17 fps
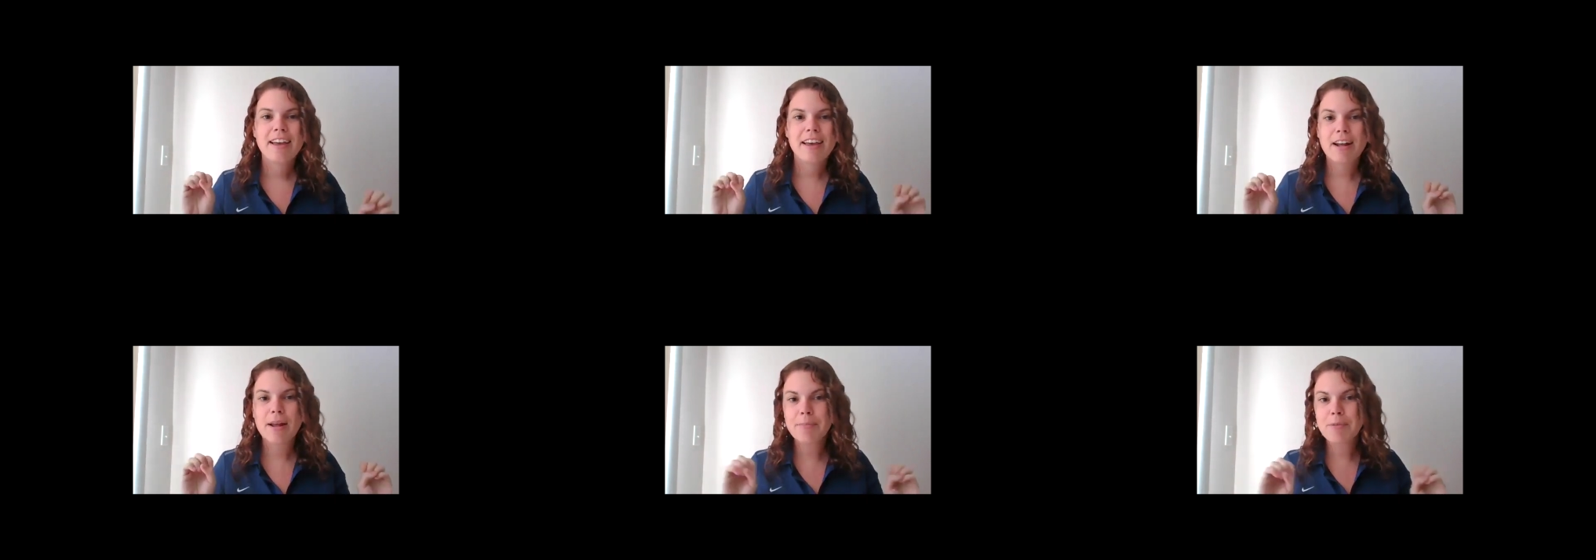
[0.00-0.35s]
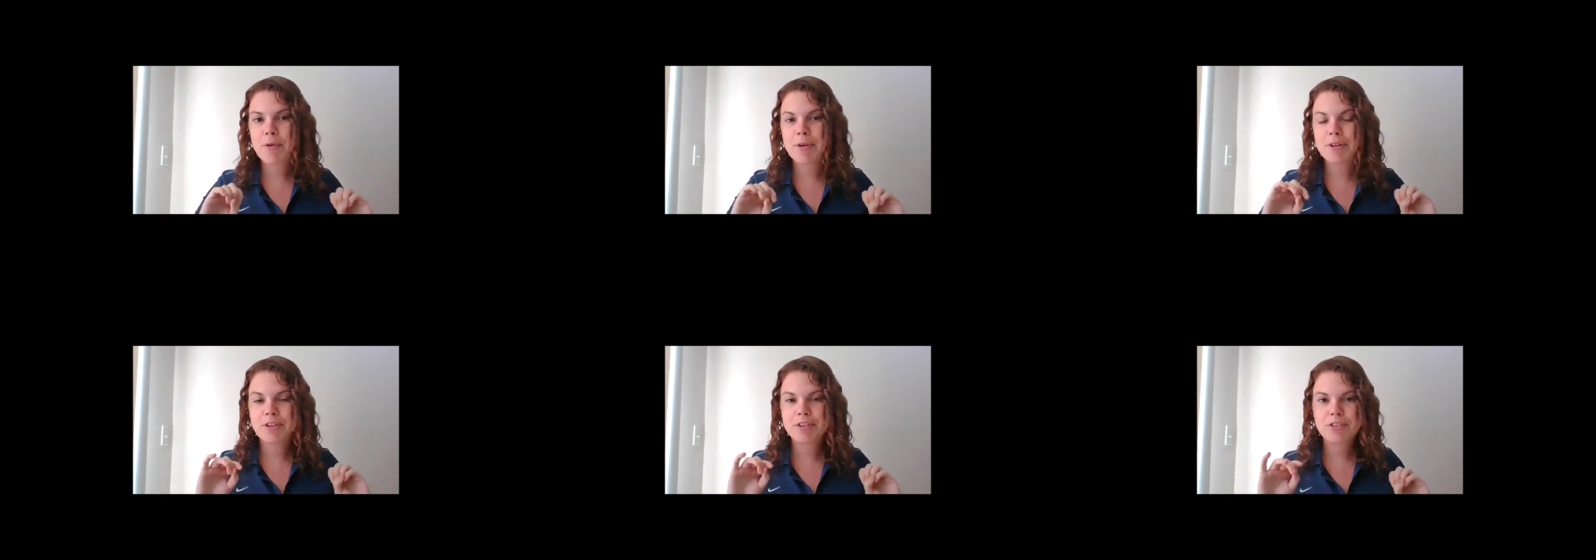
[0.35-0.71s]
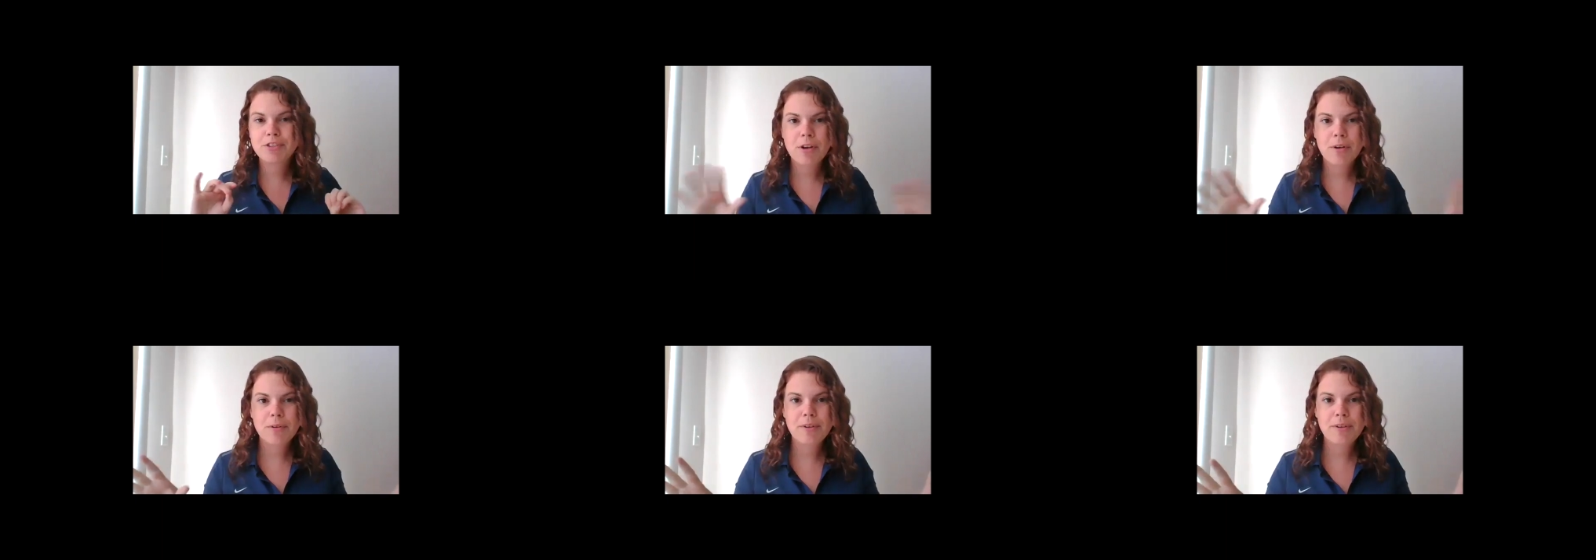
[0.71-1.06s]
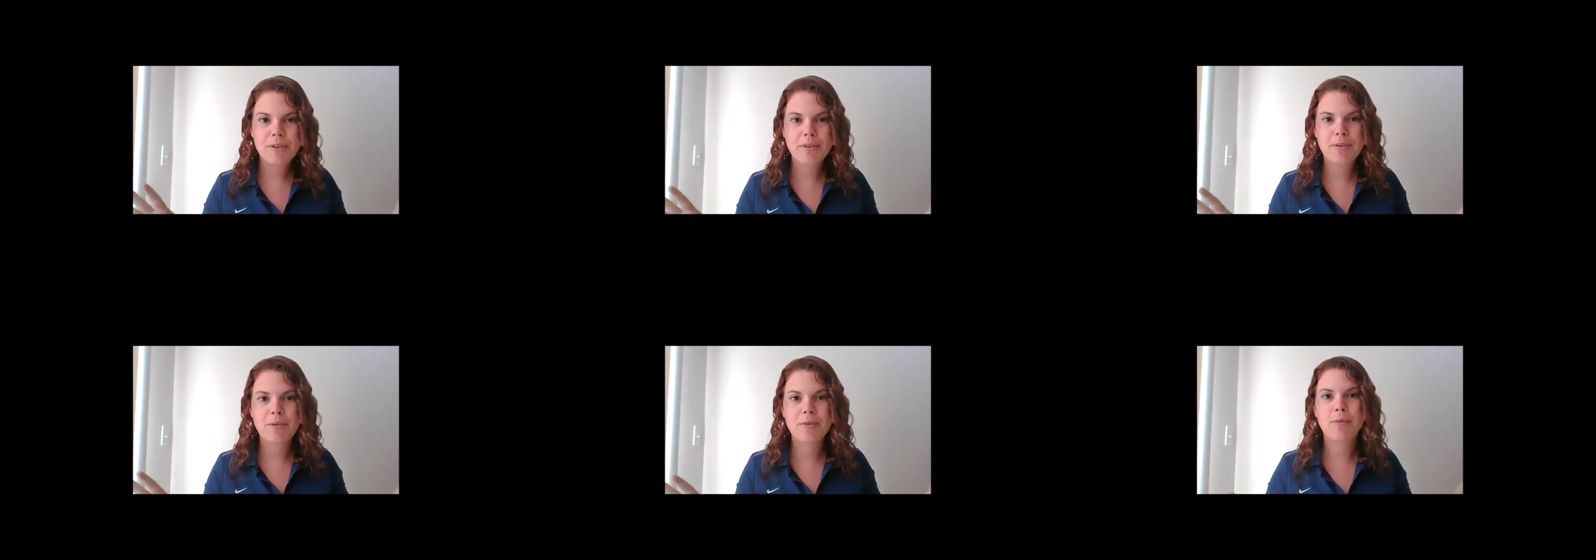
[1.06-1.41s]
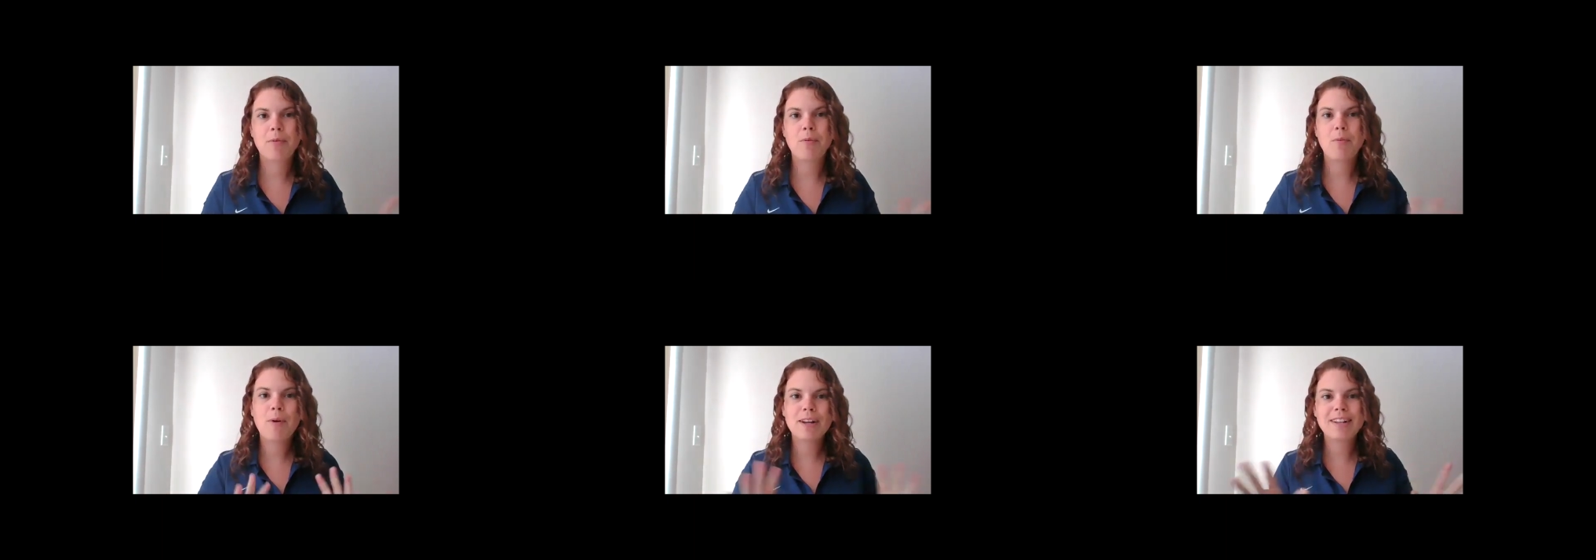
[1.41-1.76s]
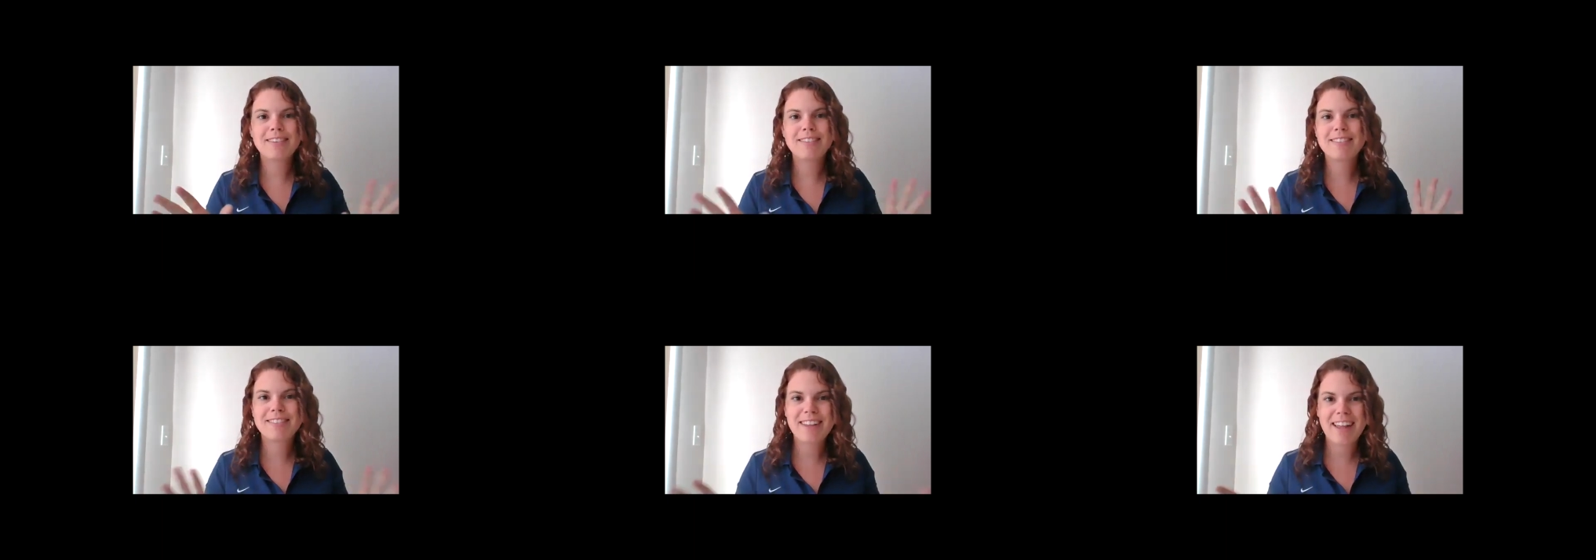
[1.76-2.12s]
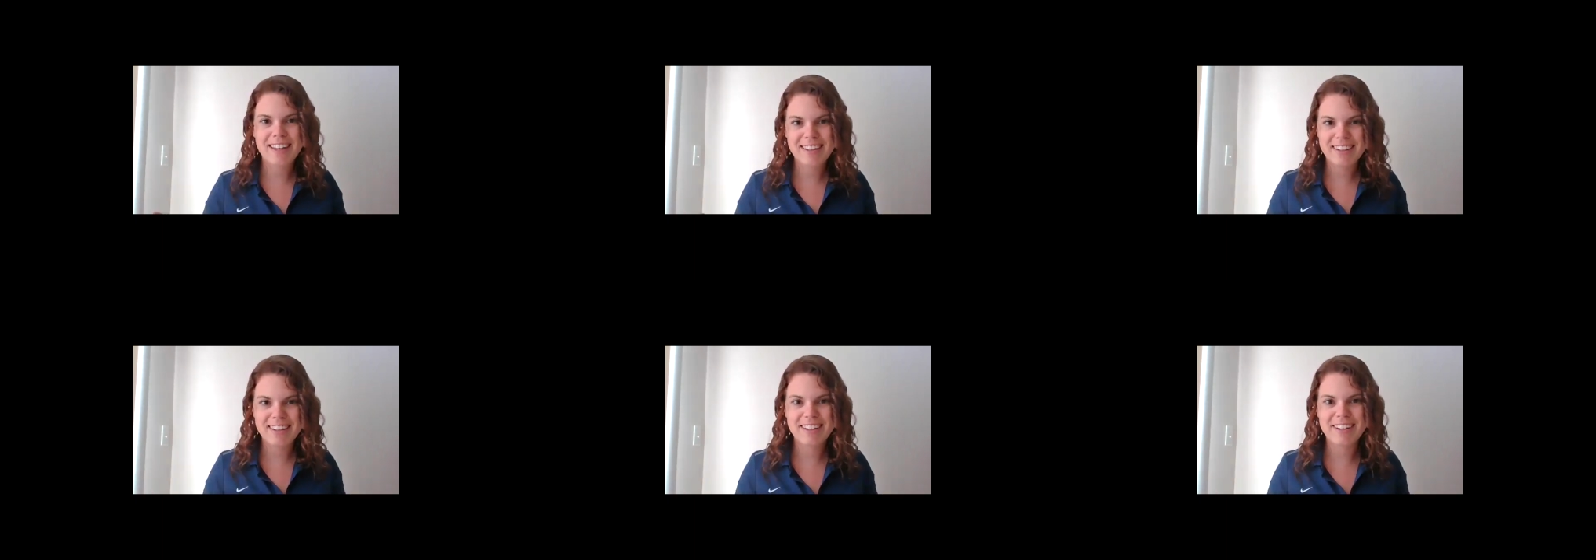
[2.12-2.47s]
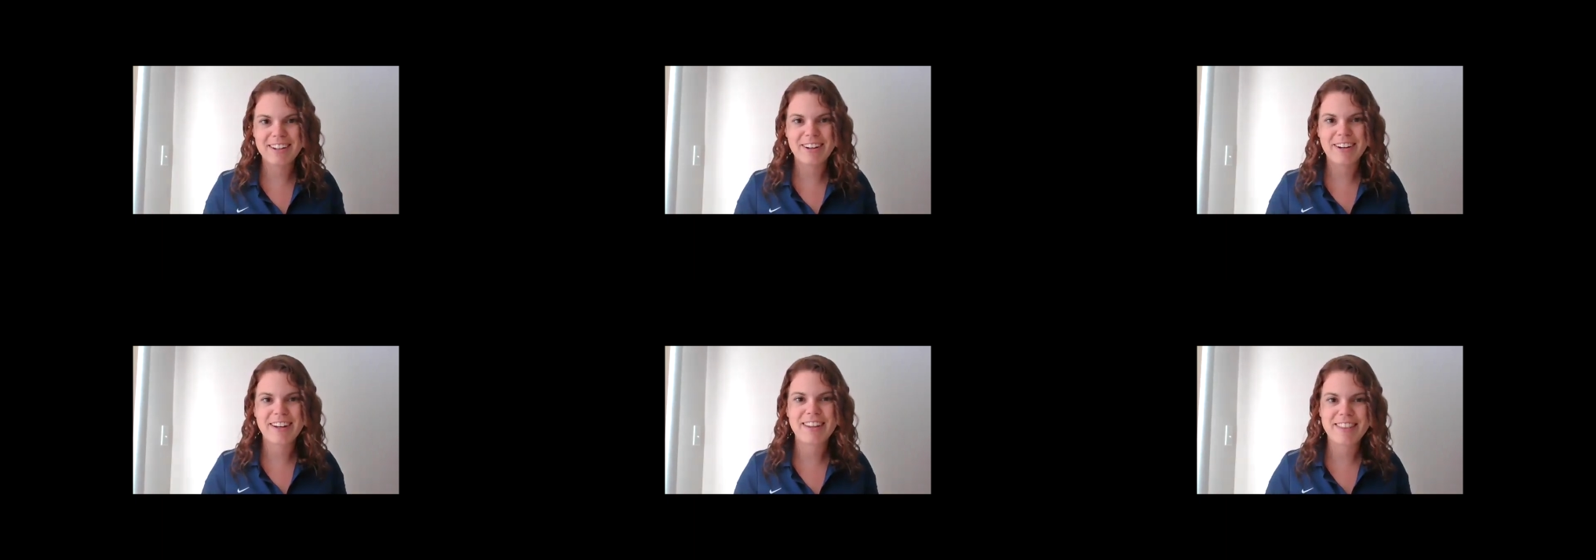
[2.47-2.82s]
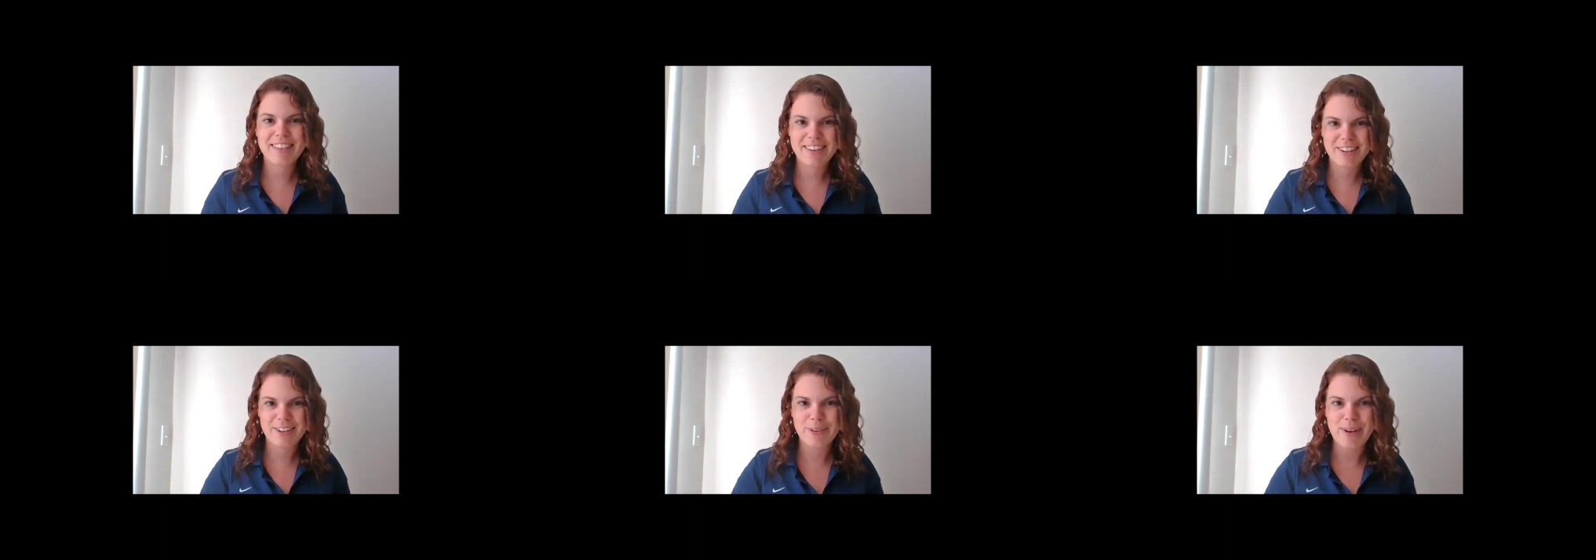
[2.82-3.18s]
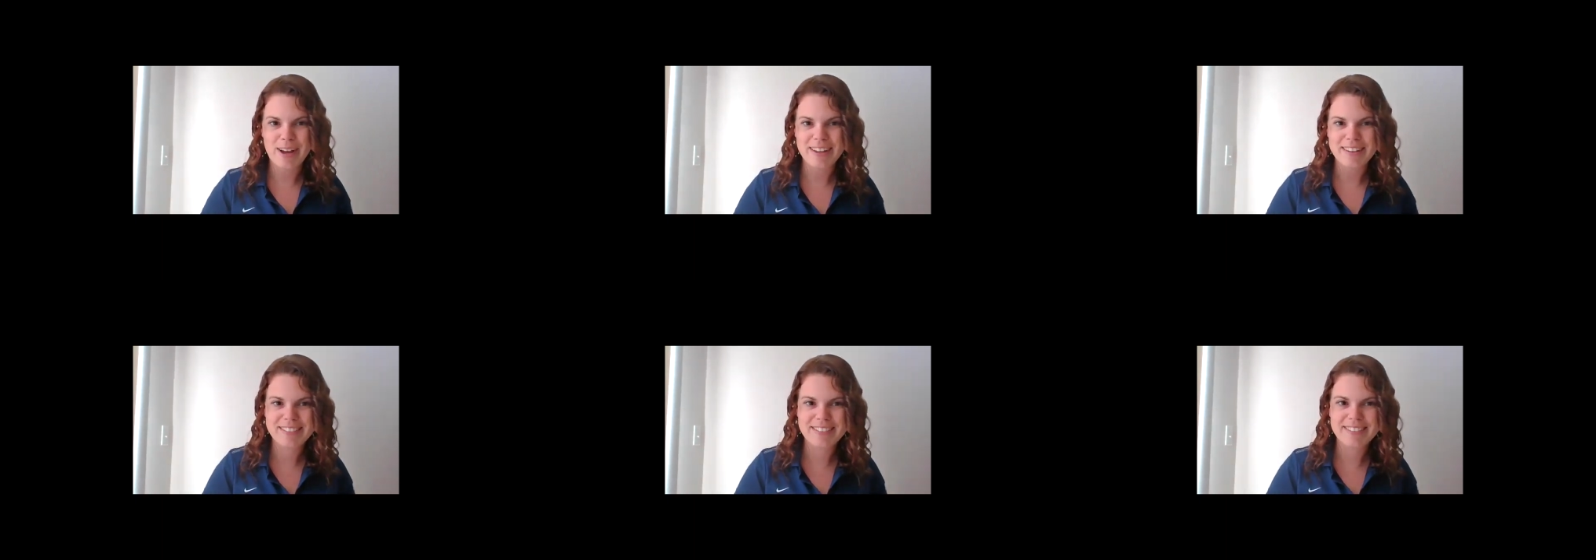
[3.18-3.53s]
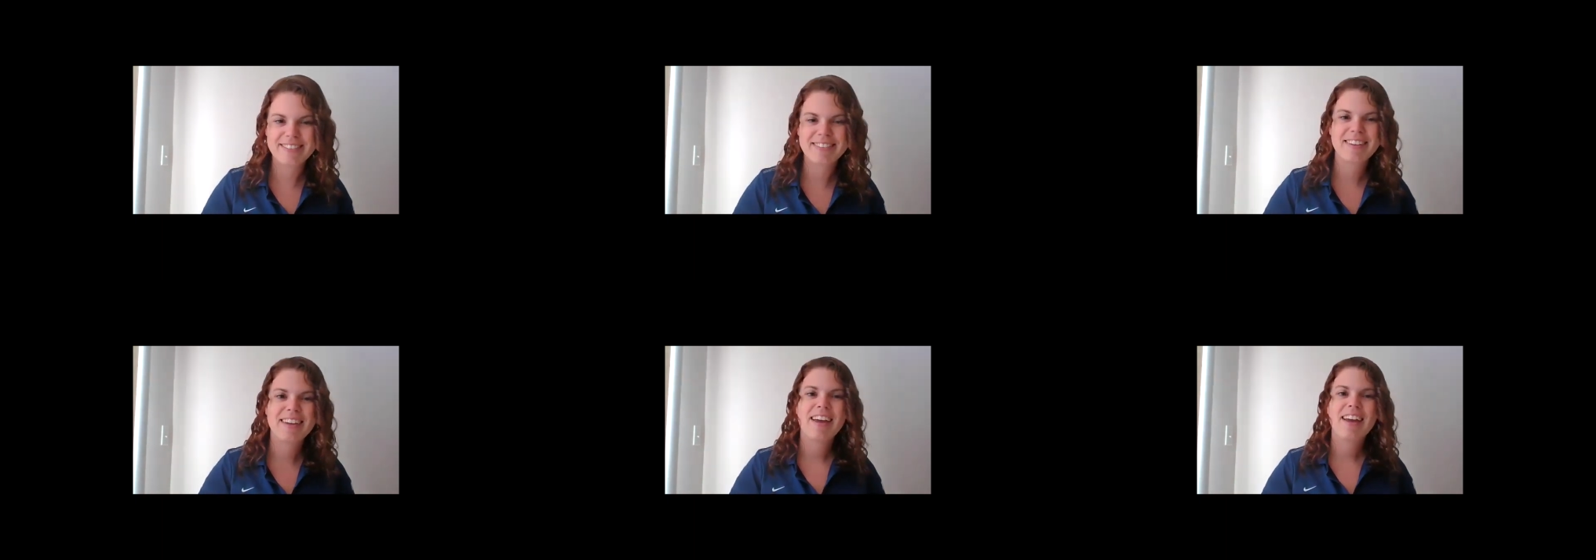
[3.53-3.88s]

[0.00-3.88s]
And I'm going to show you what it's like here in the US.